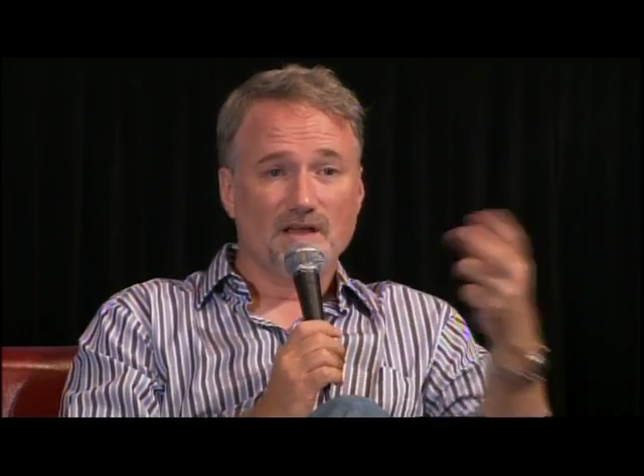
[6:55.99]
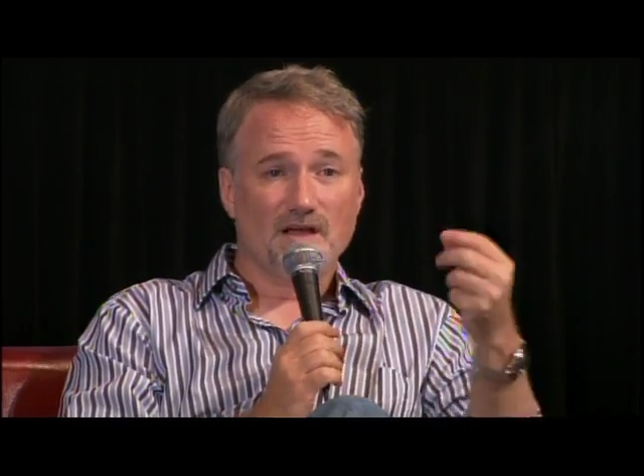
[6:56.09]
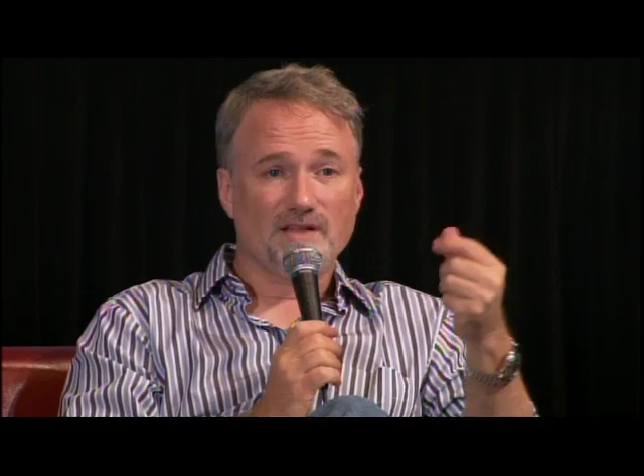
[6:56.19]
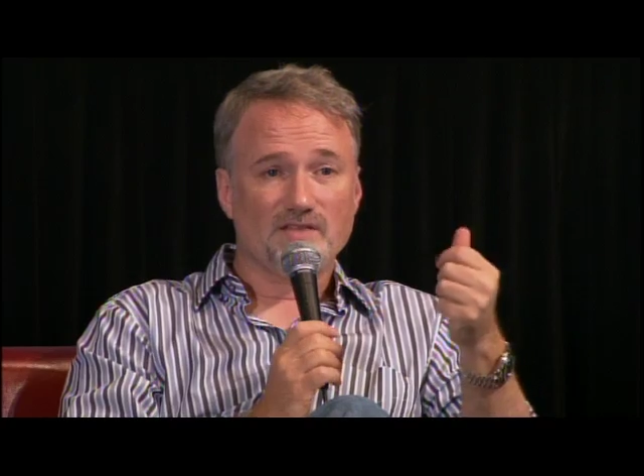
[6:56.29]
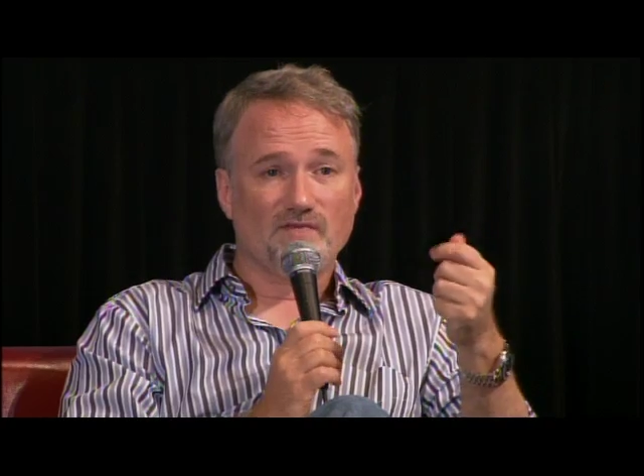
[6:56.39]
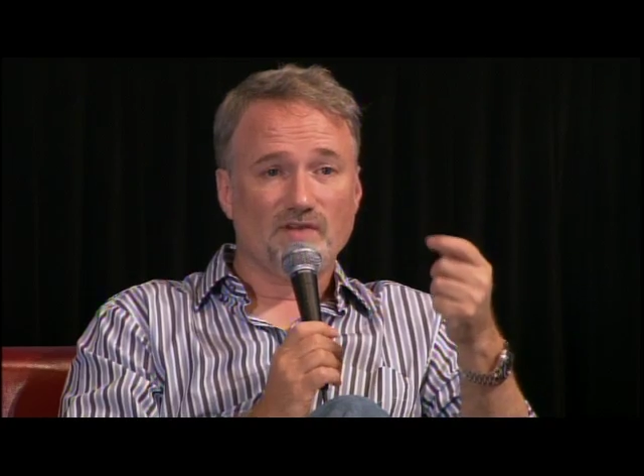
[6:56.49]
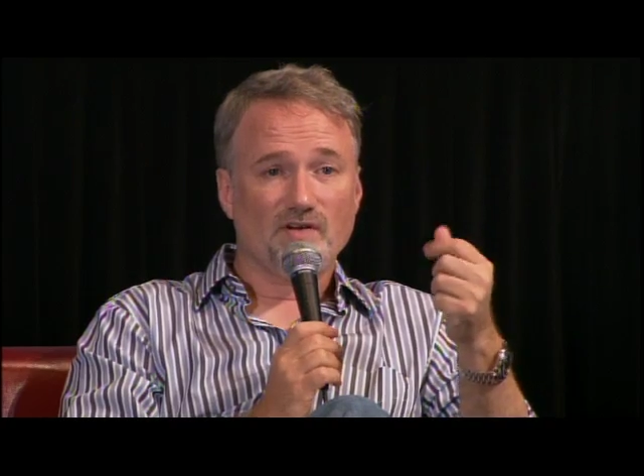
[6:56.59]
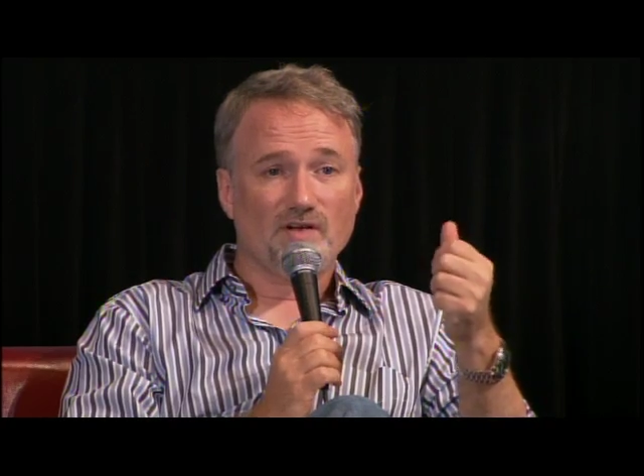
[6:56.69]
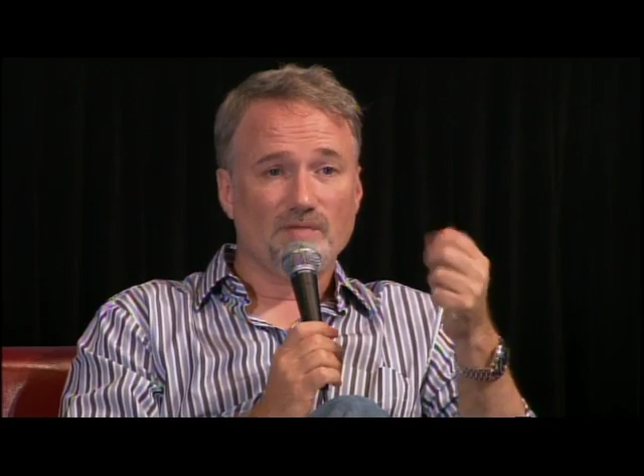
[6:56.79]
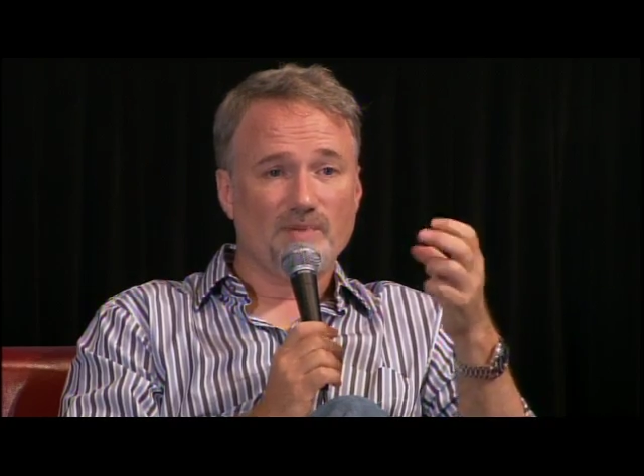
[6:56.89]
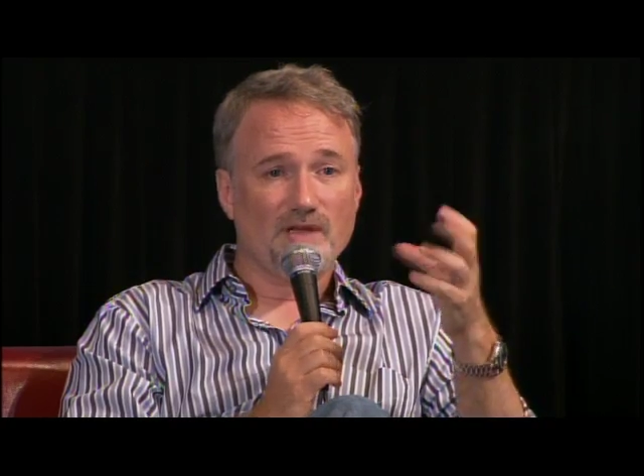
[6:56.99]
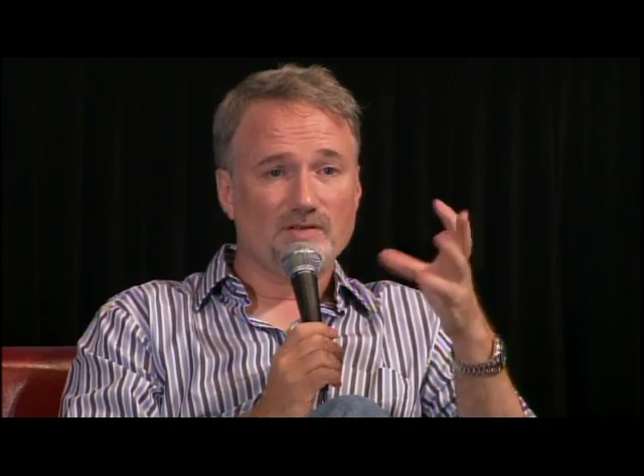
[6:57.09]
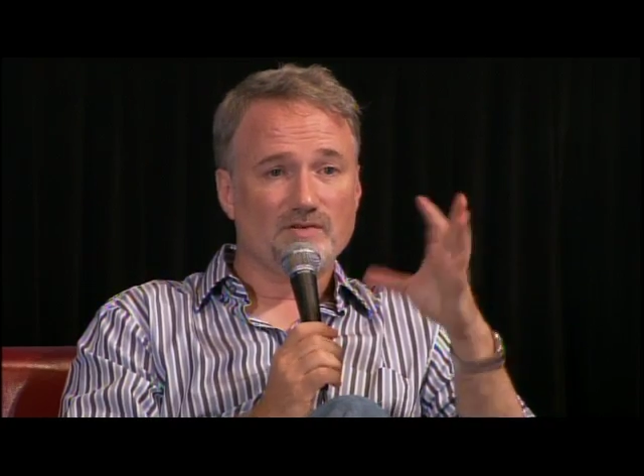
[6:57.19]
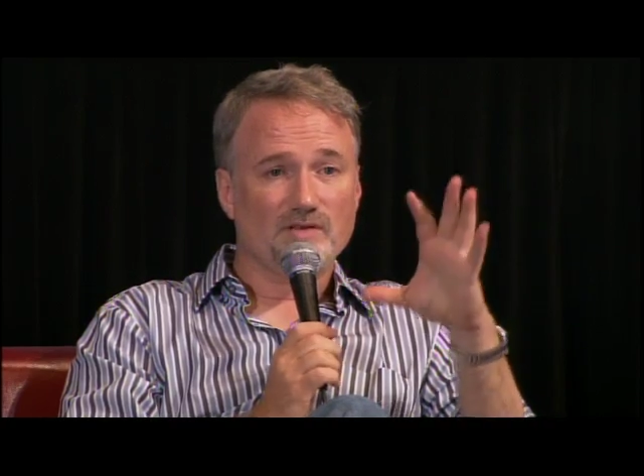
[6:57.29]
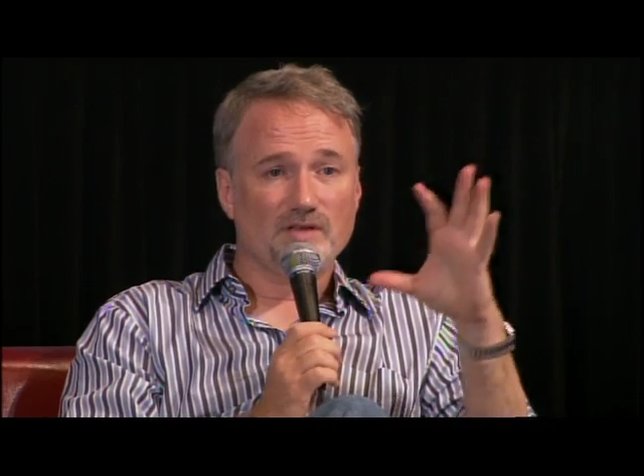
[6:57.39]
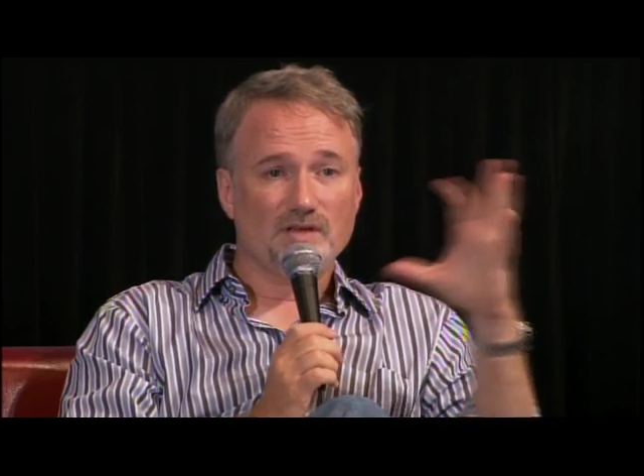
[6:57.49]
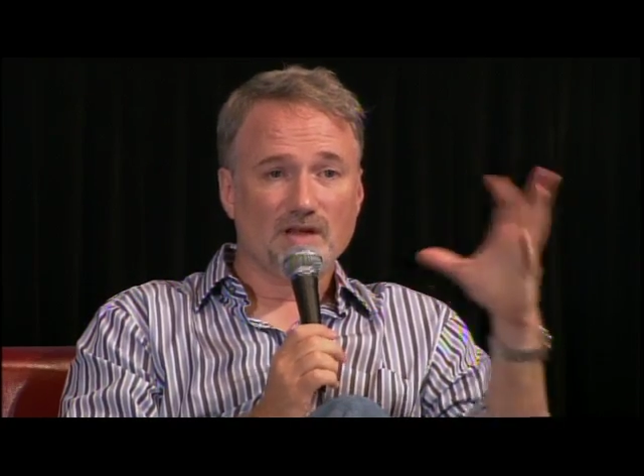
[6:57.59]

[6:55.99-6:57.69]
got this very painterly,